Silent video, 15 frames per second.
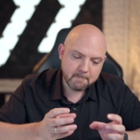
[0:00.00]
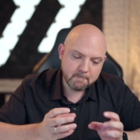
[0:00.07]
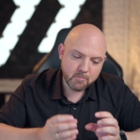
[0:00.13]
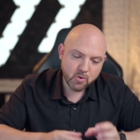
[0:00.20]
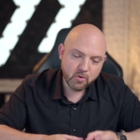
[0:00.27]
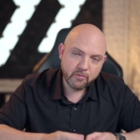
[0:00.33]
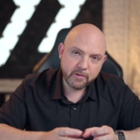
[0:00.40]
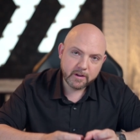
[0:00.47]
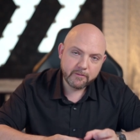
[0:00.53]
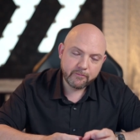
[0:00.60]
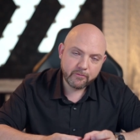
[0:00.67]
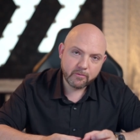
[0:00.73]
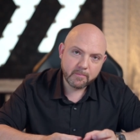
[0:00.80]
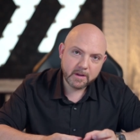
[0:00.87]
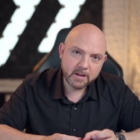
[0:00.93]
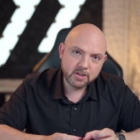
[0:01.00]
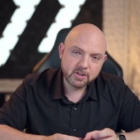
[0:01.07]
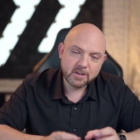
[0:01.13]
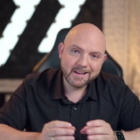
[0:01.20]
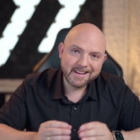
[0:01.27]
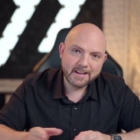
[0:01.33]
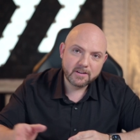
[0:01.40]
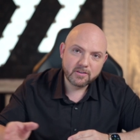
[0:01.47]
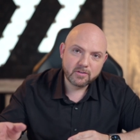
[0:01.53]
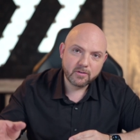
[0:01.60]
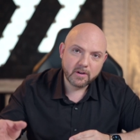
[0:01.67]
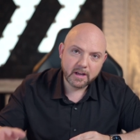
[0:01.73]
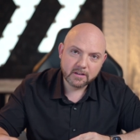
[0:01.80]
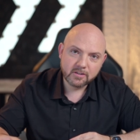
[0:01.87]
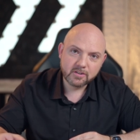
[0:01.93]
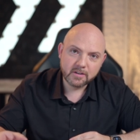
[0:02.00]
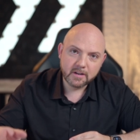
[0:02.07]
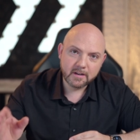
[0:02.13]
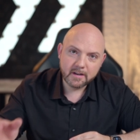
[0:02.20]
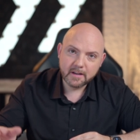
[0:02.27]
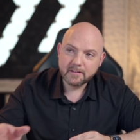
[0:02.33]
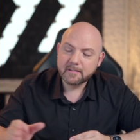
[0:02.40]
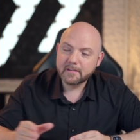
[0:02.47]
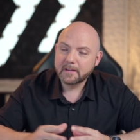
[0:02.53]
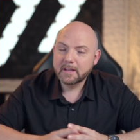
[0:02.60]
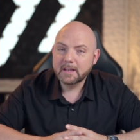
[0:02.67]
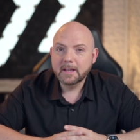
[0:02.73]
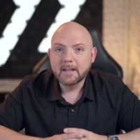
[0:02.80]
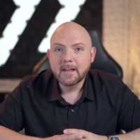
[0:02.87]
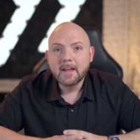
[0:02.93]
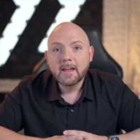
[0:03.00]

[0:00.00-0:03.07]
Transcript: move information into action and that's the key.